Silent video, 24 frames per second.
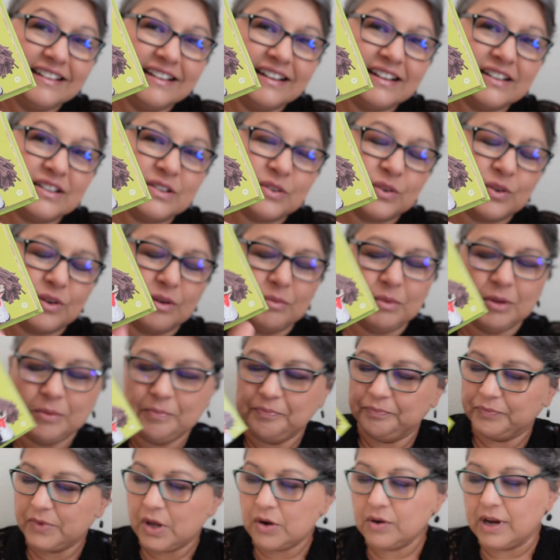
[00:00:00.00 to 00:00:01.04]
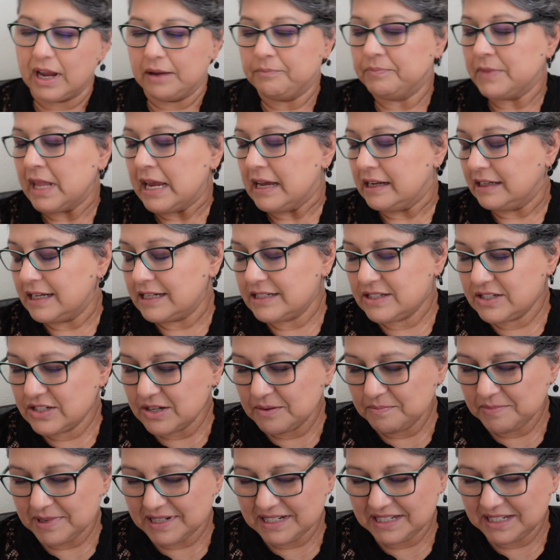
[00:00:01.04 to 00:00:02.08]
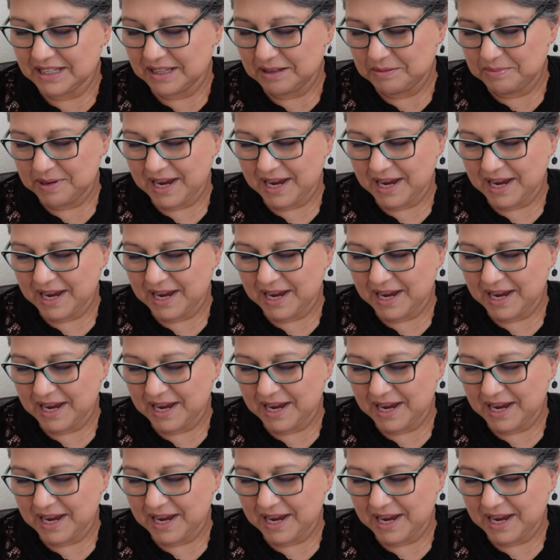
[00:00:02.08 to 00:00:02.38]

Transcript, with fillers: Adorable. Okay, let's jump into the